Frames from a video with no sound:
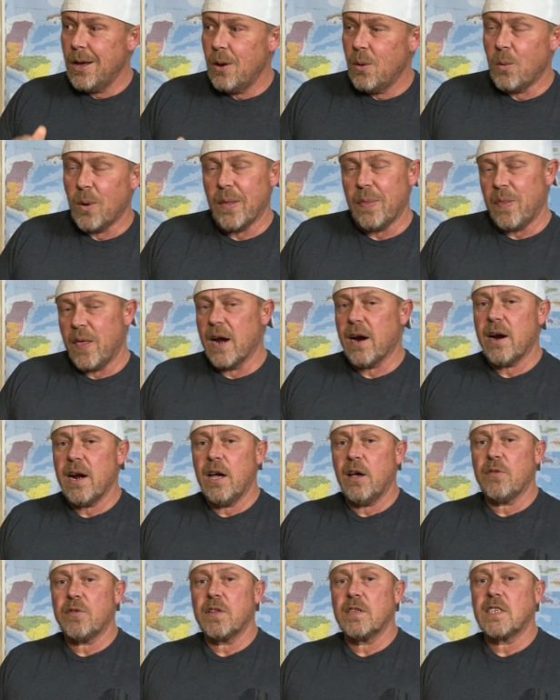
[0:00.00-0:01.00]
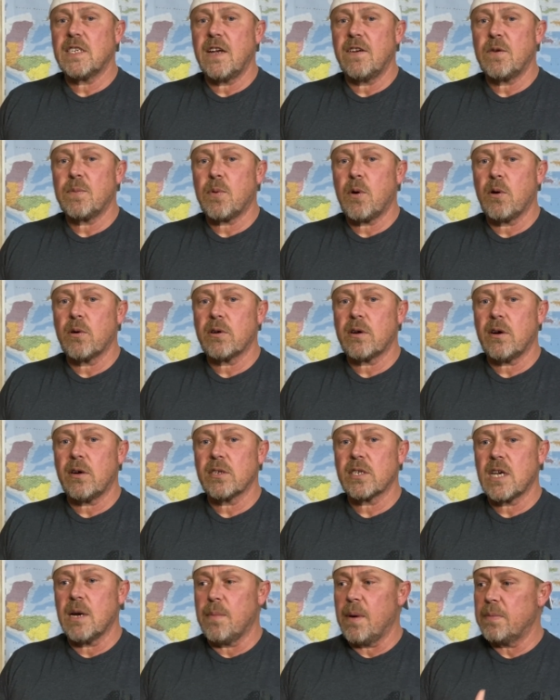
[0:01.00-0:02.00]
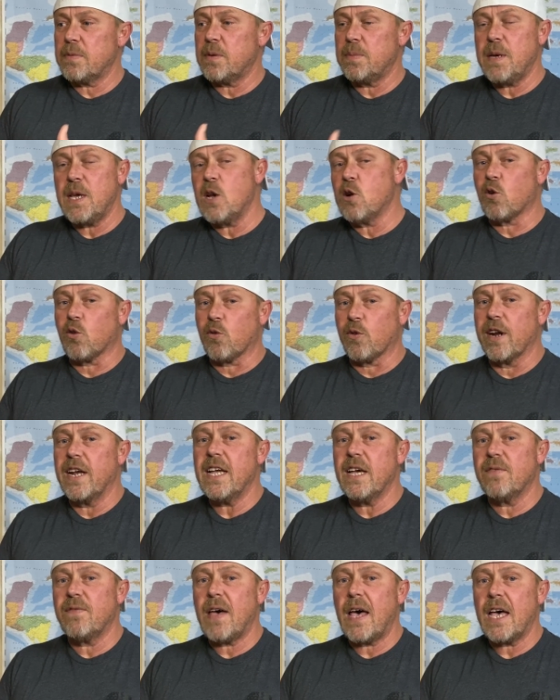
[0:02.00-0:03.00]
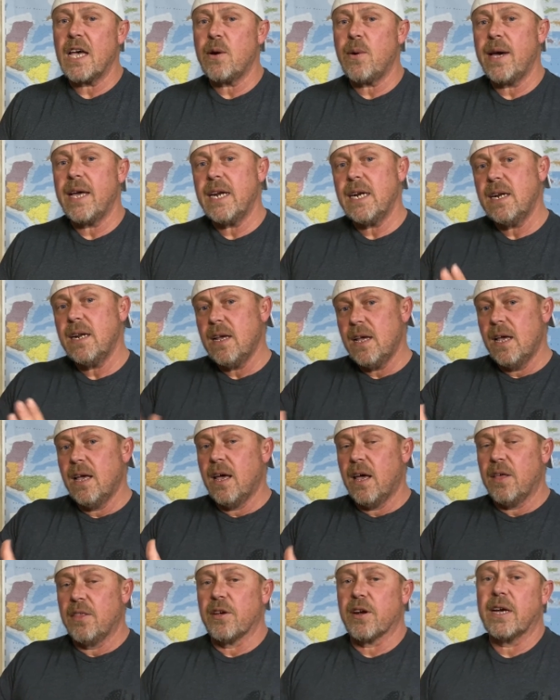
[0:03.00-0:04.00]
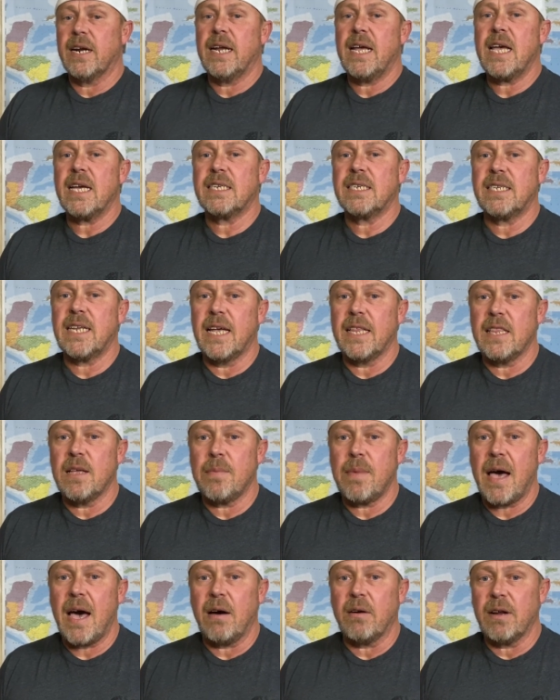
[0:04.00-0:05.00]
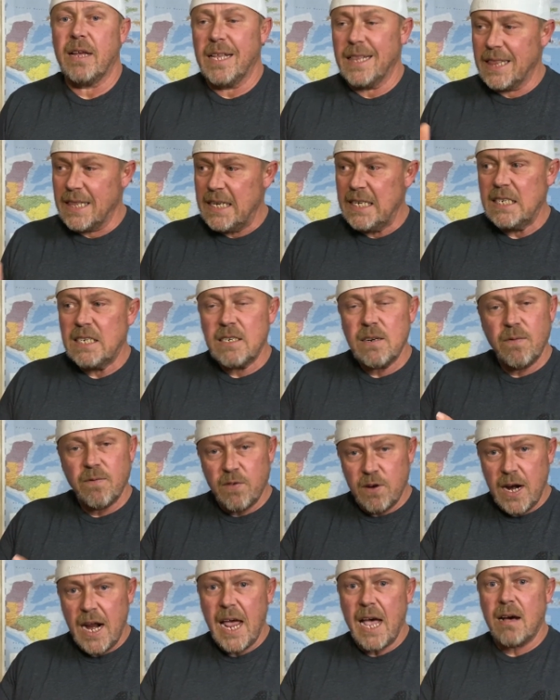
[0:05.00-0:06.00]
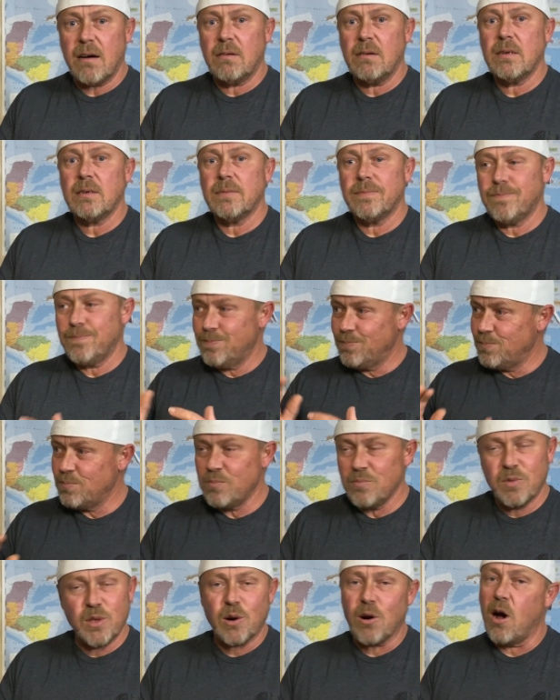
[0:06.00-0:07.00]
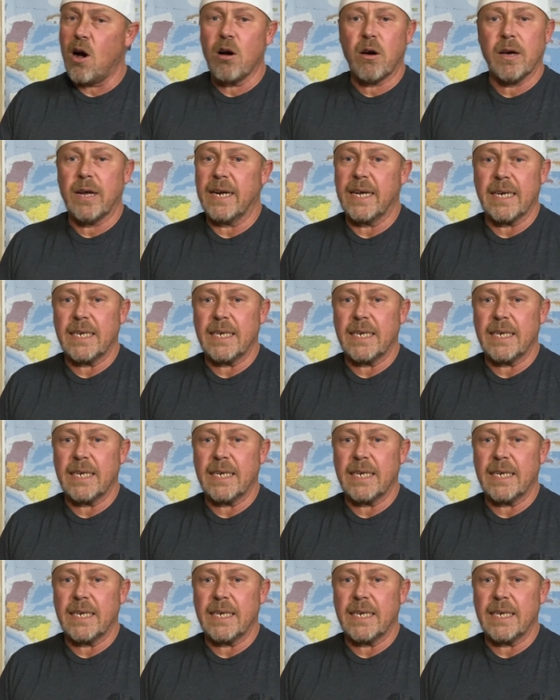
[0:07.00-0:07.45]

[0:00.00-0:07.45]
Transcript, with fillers: when their health and safety protocols come up to be re-evaluated they're going to extend them out, at least for now. They're all going to